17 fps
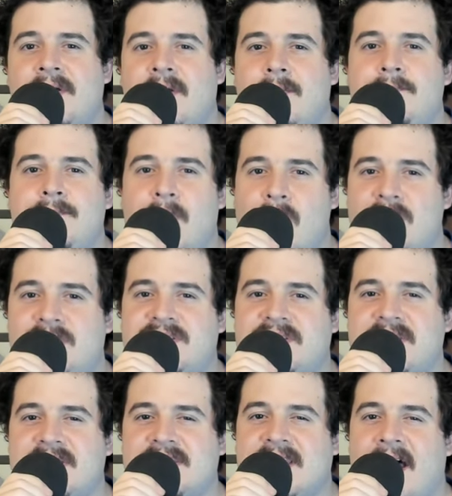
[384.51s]
Most of
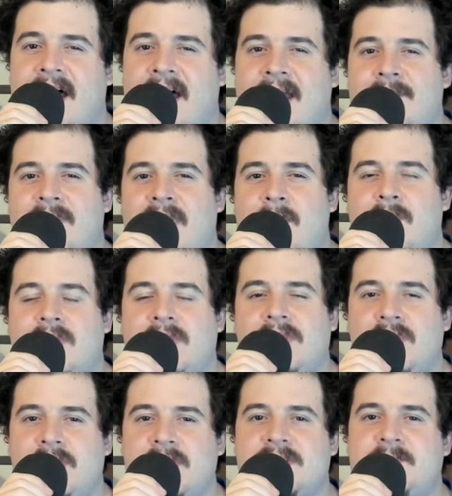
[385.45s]
the time, they would
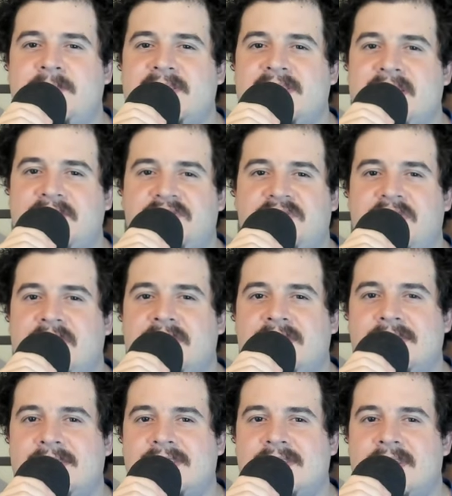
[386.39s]
lose
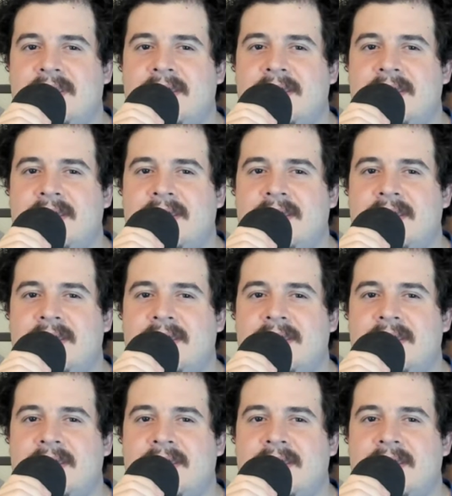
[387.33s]
positions.